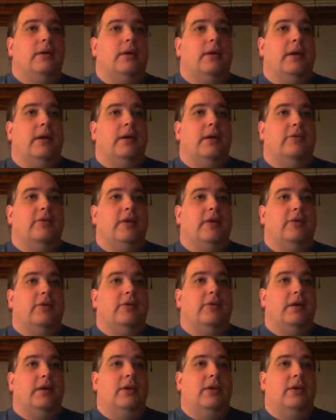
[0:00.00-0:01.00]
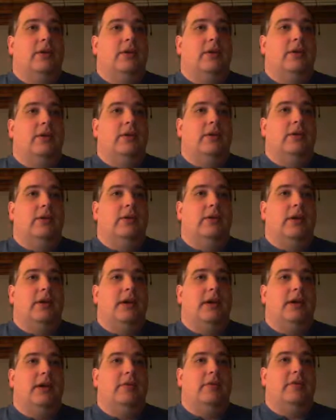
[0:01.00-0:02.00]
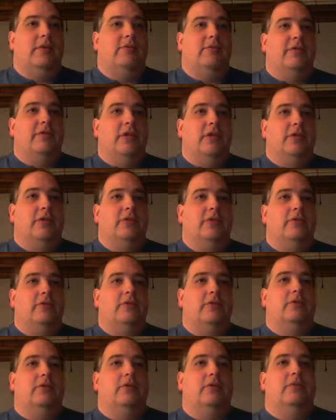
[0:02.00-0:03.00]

advance that in here and we flush.